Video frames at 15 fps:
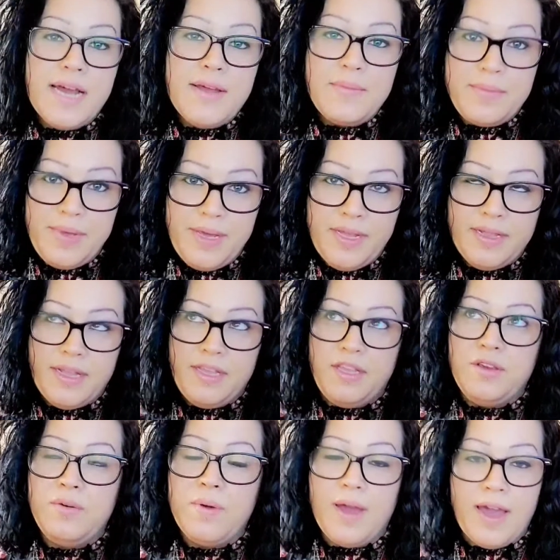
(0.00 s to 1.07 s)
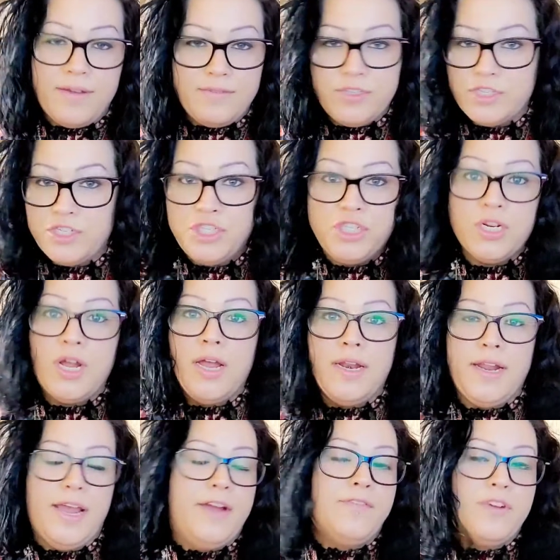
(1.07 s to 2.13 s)
mean that you have to shun
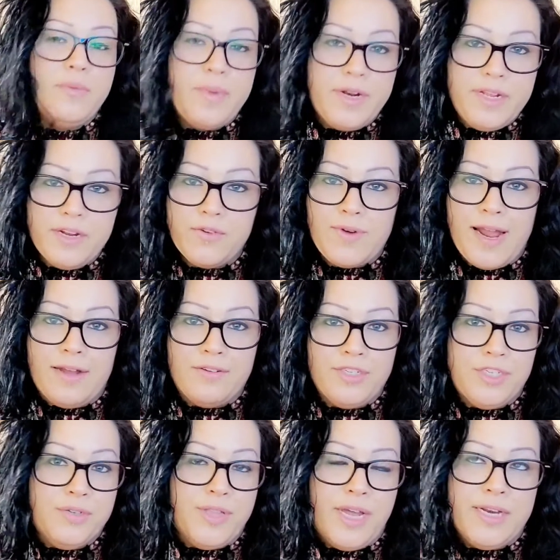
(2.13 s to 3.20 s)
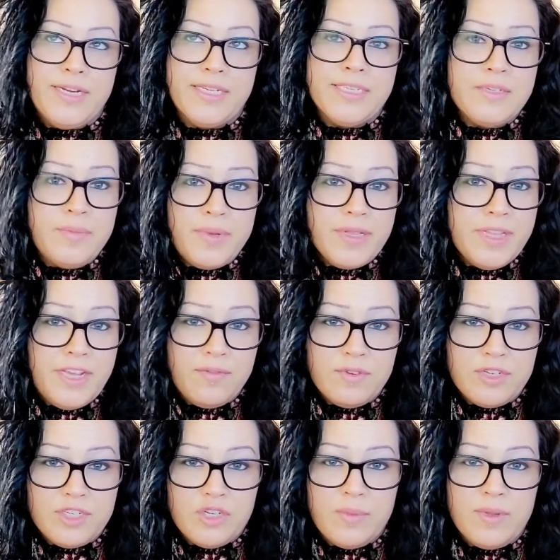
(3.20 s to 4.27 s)
everybody around you that doesn't believe
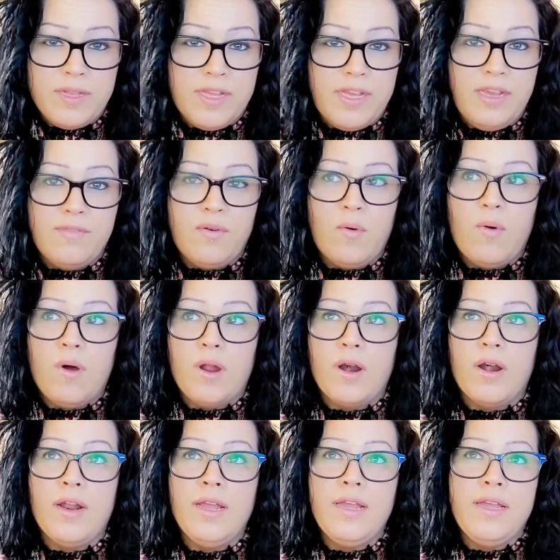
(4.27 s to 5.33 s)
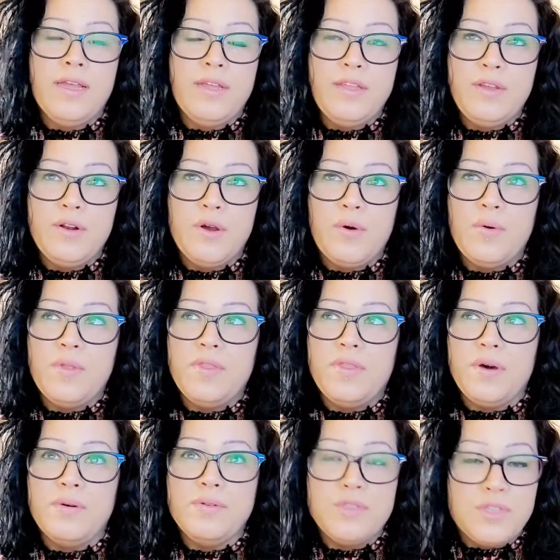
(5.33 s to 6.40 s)
what you believe, or,
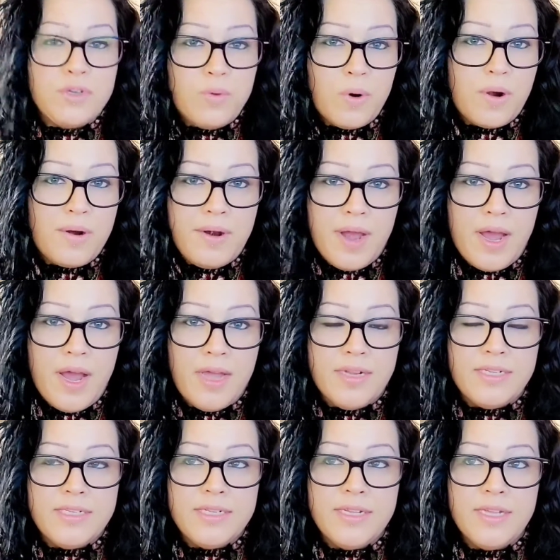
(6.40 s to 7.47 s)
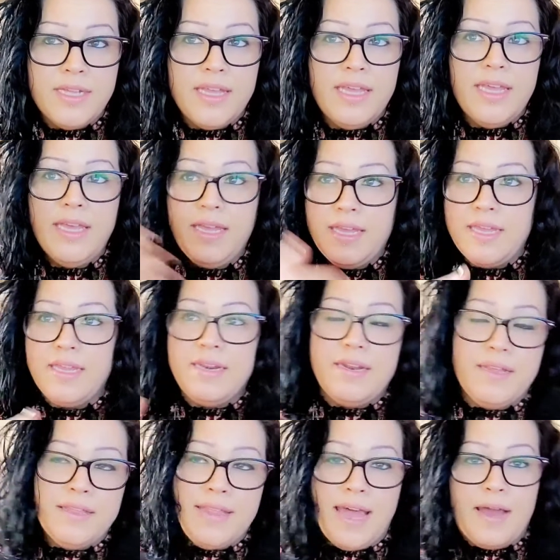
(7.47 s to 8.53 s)
those who are not in
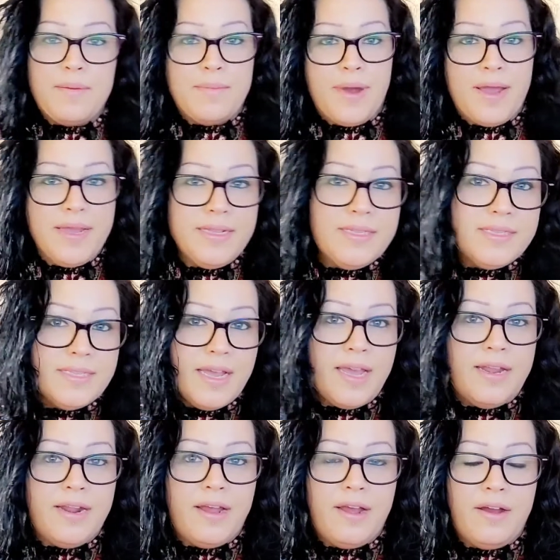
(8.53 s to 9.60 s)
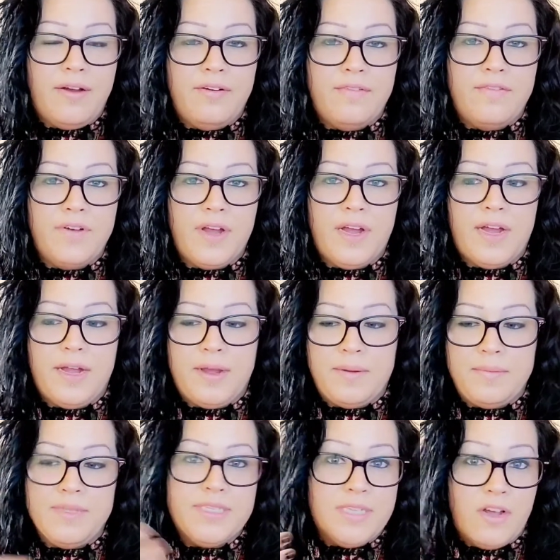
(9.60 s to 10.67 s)
that mindset of
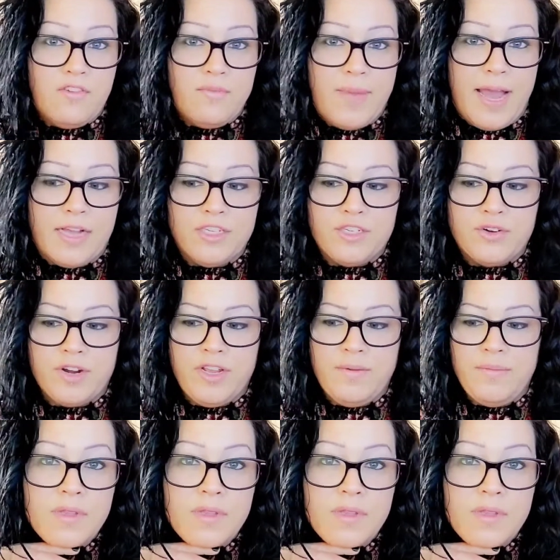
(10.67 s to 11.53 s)
self-mastery.